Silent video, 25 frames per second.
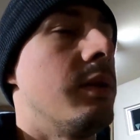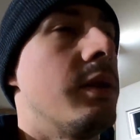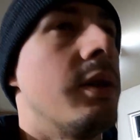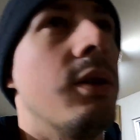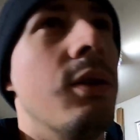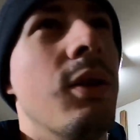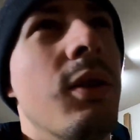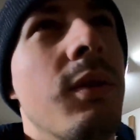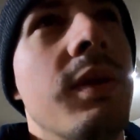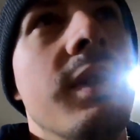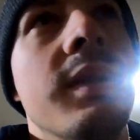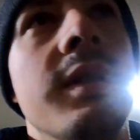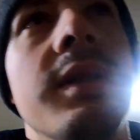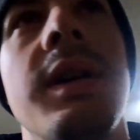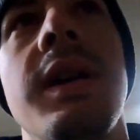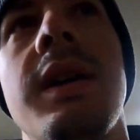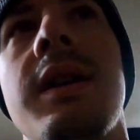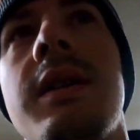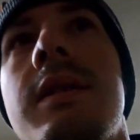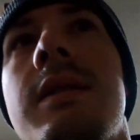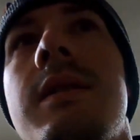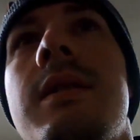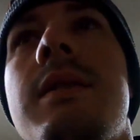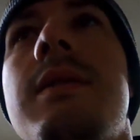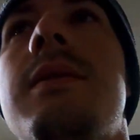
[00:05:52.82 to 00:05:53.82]
don't know if it's
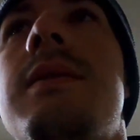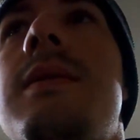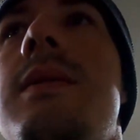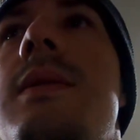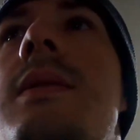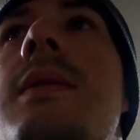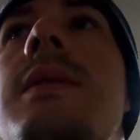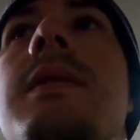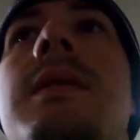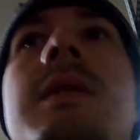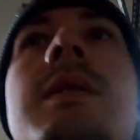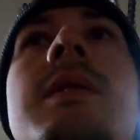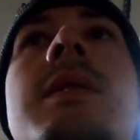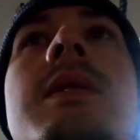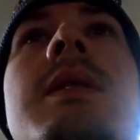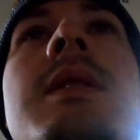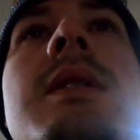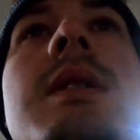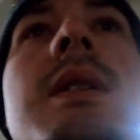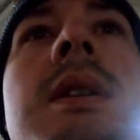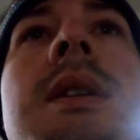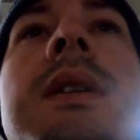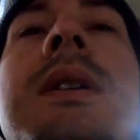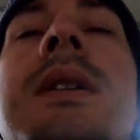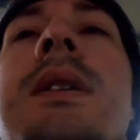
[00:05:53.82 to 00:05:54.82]
light enough.
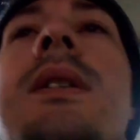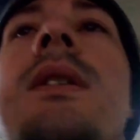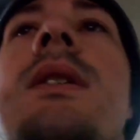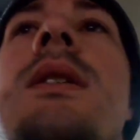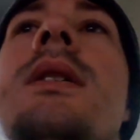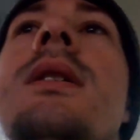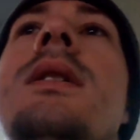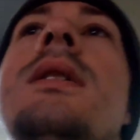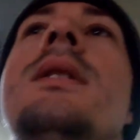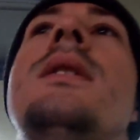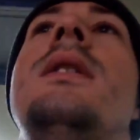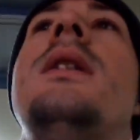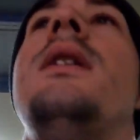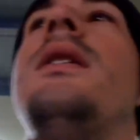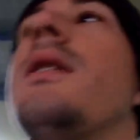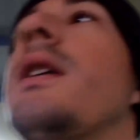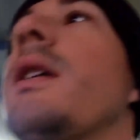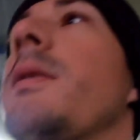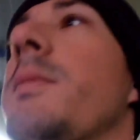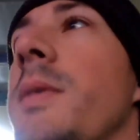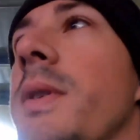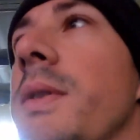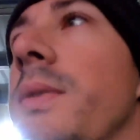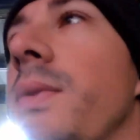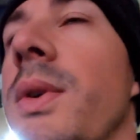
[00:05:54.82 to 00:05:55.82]
I don't
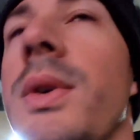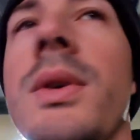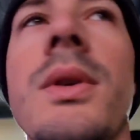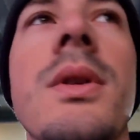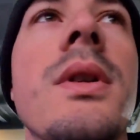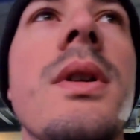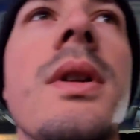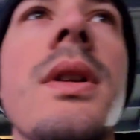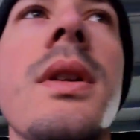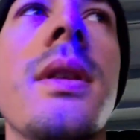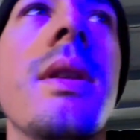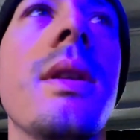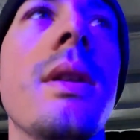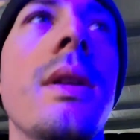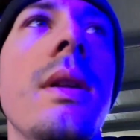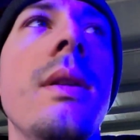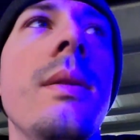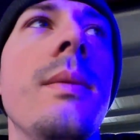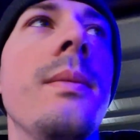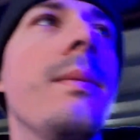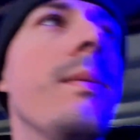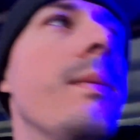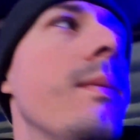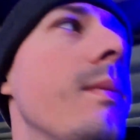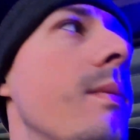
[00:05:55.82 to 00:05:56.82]
have my phone or anything.